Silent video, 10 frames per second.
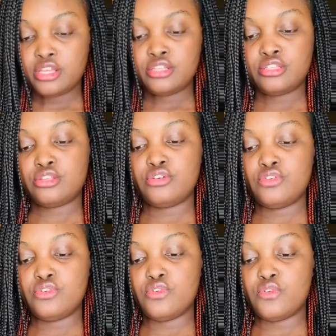
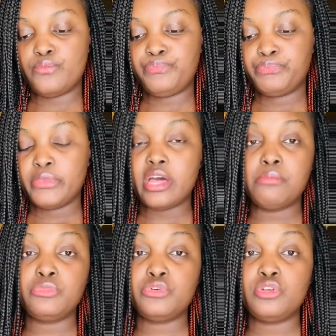So
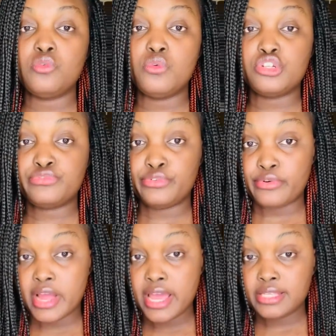I'm gonna wash the
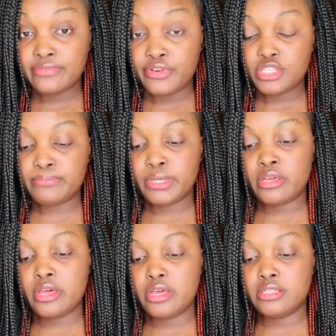rice first,
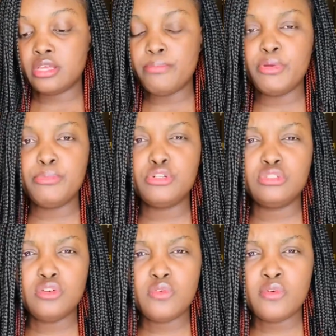because some people
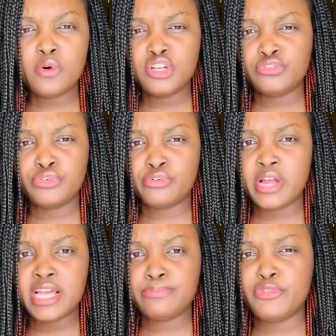don't wash the
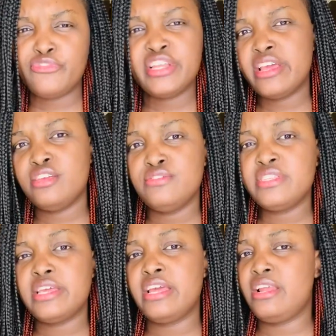rice before they use
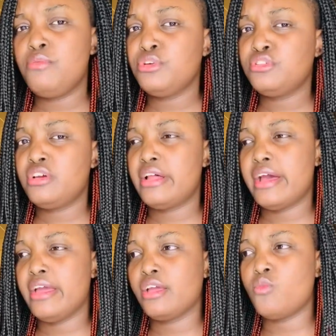it, and I wonder
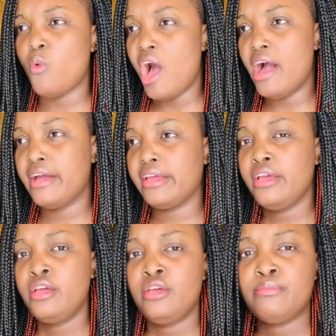like why.
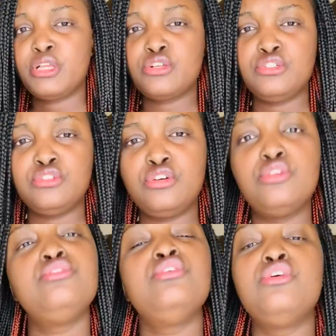Because you
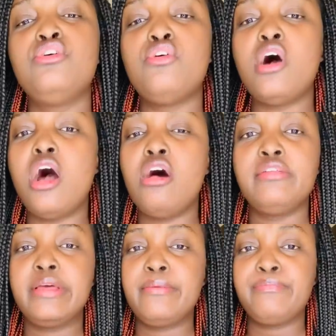don't know how
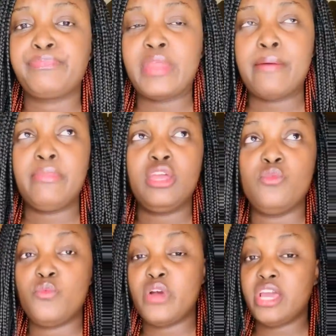
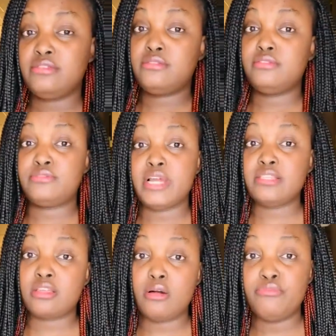where did the rice
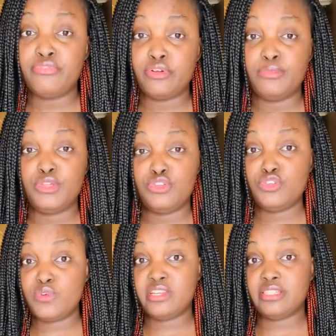come from. You
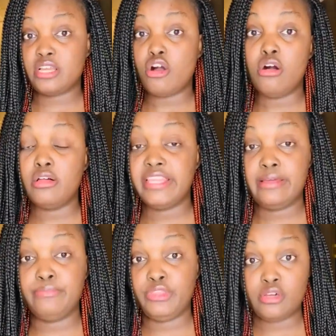want to take all
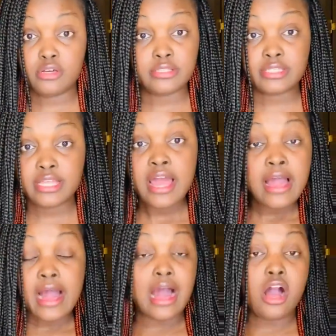them dust
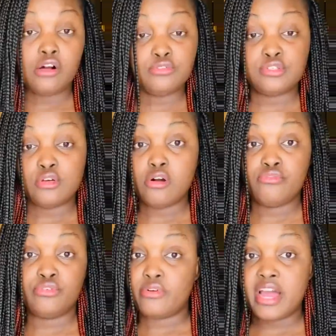out of
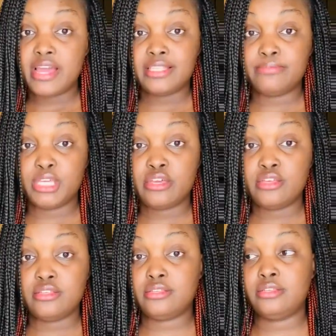the rice,
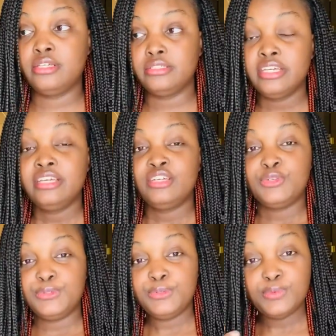because
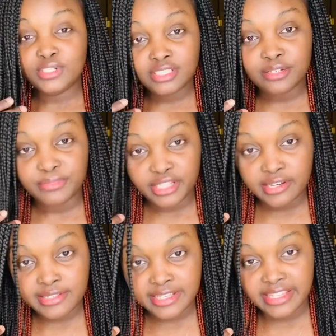who wants some
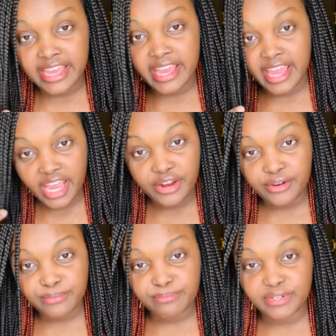dust in their hair?